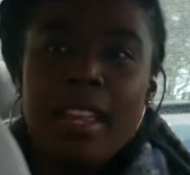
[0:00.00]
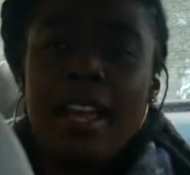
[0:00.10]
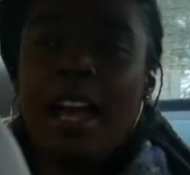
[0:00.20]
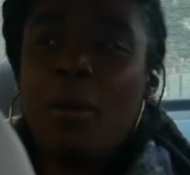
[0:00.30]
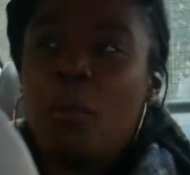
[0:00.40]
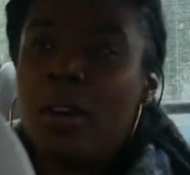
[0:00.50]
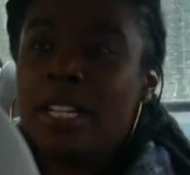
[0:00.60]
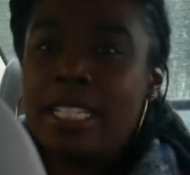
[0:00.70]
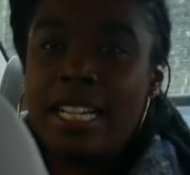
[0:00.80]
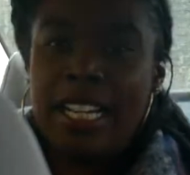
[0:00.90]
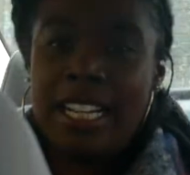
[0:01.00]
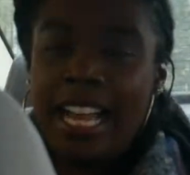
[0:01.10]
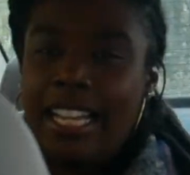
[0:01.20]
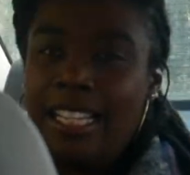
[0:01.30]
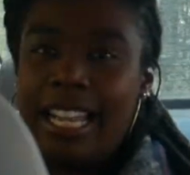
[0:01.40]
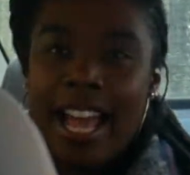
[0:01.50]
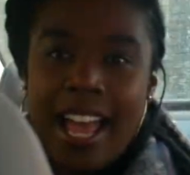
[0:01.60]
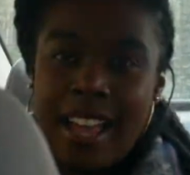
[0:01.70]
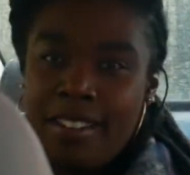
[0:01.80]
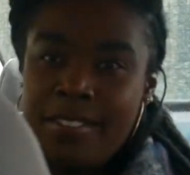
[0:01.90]
Got work done. I
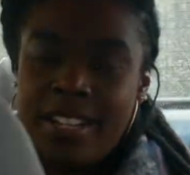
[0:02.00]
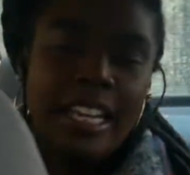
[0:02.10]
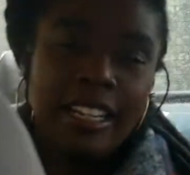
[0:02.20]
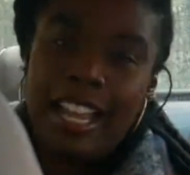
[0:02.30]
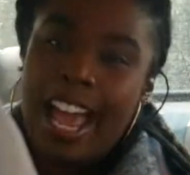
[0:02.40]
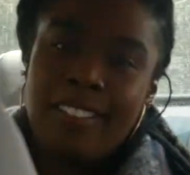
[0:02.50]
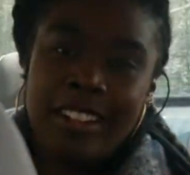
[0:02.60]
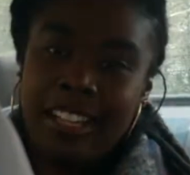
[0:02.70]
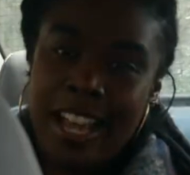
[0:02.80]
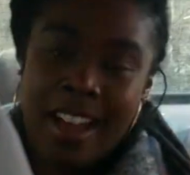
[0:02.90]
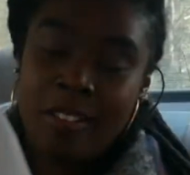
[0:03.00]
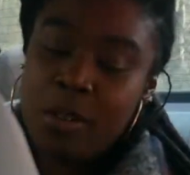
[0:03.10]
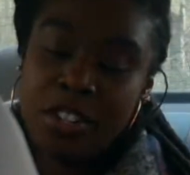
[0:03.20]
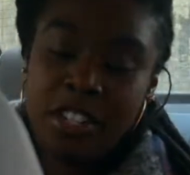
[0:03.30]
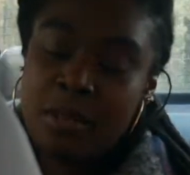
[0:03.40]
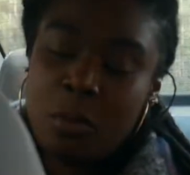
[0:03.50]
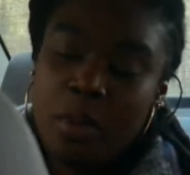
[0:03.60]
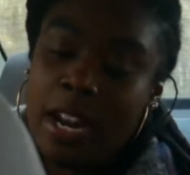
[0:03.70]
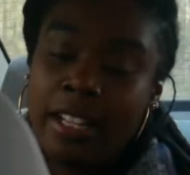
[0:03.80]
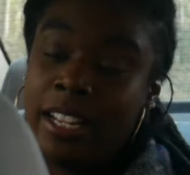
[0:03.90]
laughed and laughed and laughed, which is
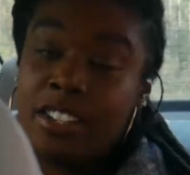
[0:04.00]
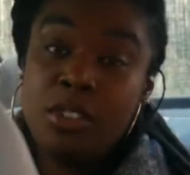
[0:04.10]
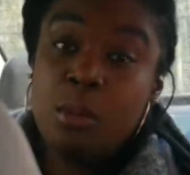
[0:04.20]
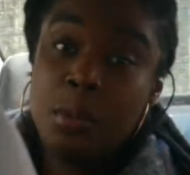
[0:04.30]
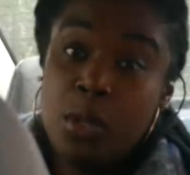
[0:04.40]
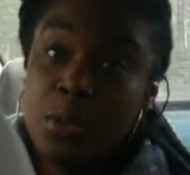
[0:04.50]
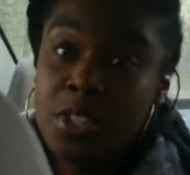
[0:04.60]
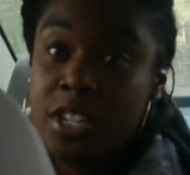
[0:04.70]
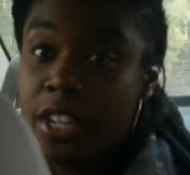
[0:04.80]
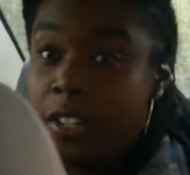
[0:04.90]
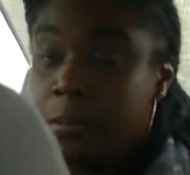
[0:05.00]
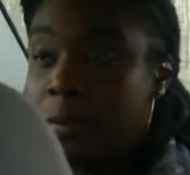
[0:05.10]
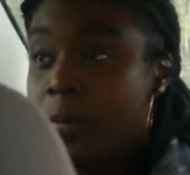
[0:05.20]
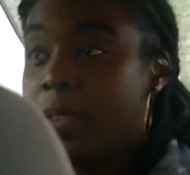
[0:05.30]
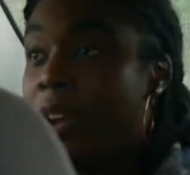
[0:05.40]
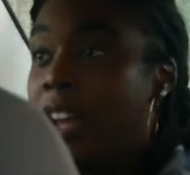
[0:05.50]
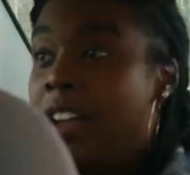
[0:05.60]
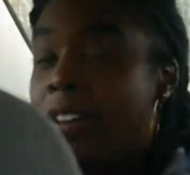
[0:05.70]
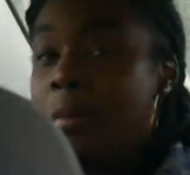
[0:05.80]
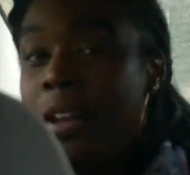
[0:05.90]
what I like to do the most. So, yes, amen.
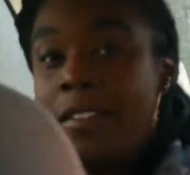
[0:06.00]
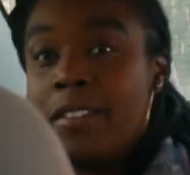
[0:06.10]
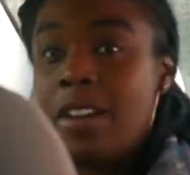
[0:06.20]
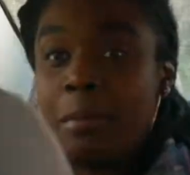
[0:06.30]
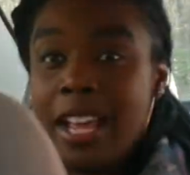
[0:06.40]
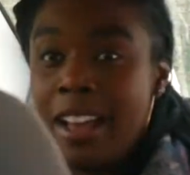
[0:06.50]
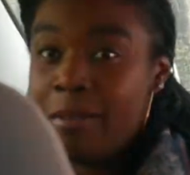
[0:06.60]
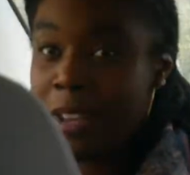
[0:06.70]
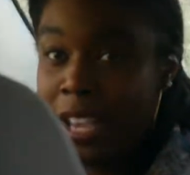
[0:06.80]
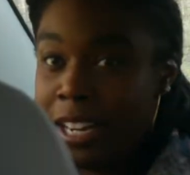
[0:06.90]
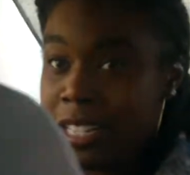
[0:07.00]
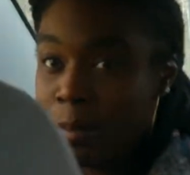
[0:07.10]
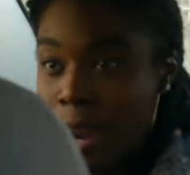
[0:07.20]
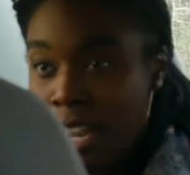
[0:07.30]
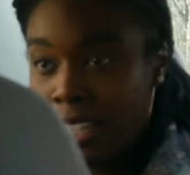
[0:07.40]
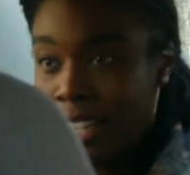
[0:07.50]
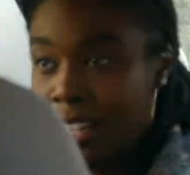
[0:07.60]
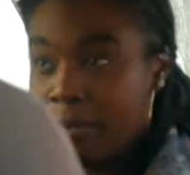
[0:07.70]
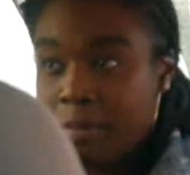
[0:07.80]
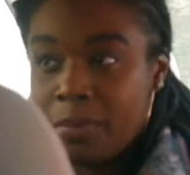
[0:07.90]
If I'm having, if I'm laughing and
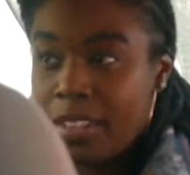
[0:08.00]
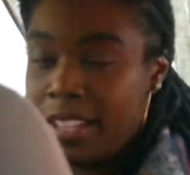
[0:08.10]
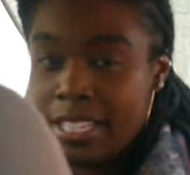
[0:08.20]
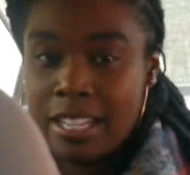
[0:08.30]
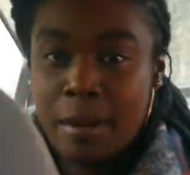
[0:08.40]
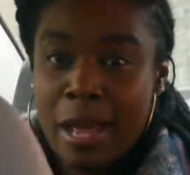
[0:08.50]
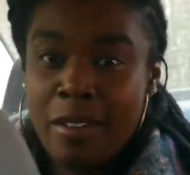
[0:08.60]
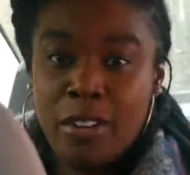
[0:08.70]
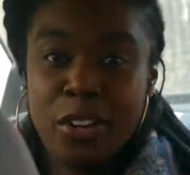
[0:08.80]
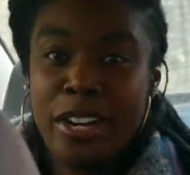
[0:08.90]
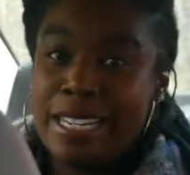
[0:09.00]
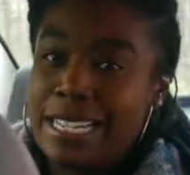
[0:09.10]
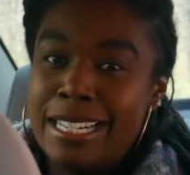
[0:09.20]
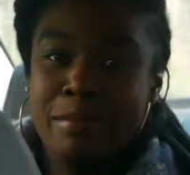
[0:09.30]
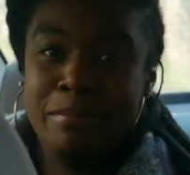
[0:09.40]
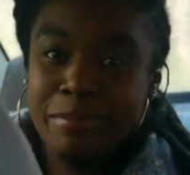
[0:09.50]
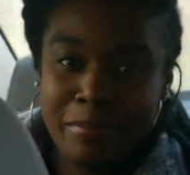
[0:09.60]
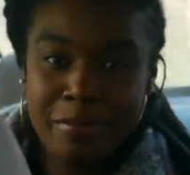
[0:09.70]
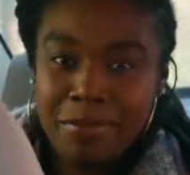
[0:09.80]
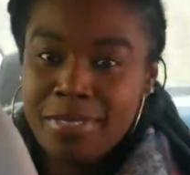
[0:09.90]
smiling, it's, a good time. having a great
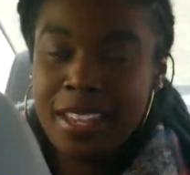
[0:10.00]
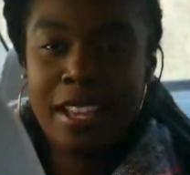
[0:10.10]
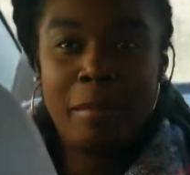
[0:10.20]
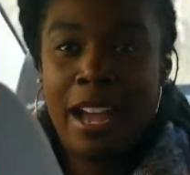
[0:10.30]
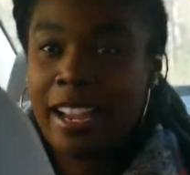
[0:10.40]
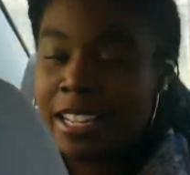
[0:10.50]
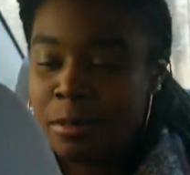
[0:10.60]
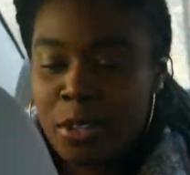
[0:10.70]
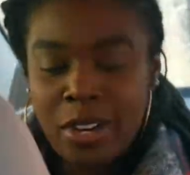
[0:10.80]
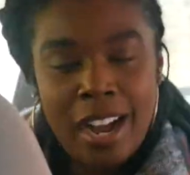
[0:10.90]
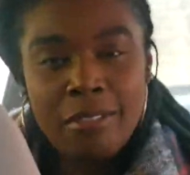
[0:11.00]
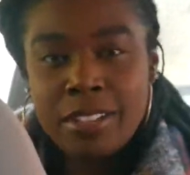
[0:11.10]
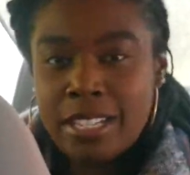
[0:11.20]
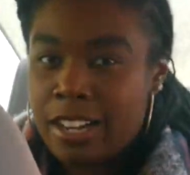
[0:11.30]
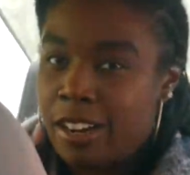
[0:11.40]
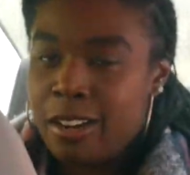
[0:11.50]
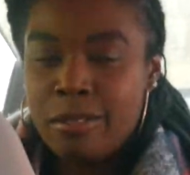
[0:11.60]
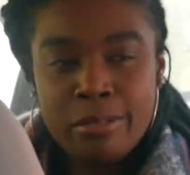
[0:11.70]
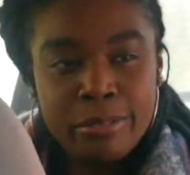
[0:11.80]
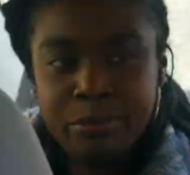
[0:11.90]
time. Amen. I got some cute outfits off.
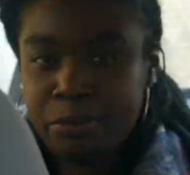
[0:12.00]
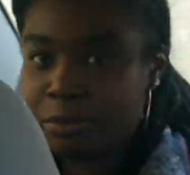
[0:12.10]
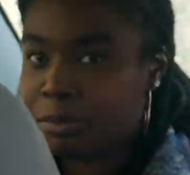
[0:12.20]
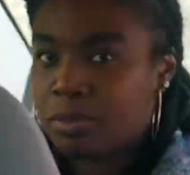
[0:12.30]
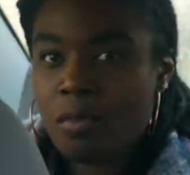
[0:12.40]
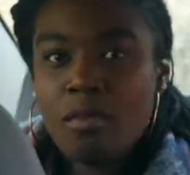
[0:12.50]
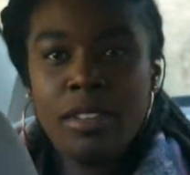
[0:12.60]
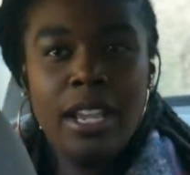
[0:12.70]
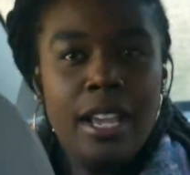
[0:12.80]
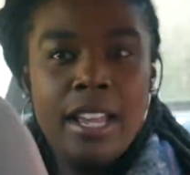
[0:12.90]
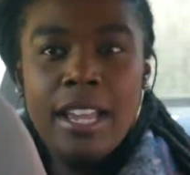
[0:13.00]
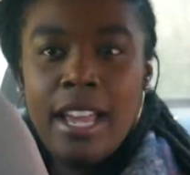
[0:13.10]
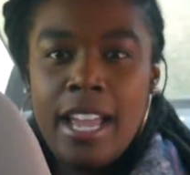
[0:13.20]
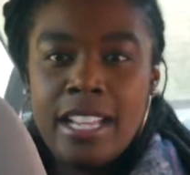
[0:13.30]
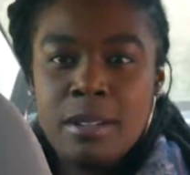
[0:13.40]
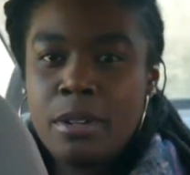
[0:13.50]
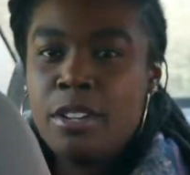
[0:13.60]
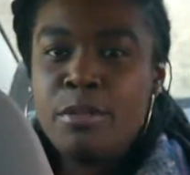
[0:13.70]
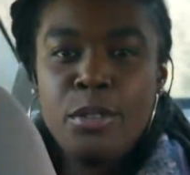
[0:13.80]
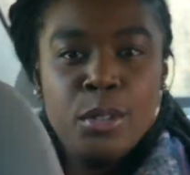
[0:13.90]
Listen, we let's talk about these photos, y'all.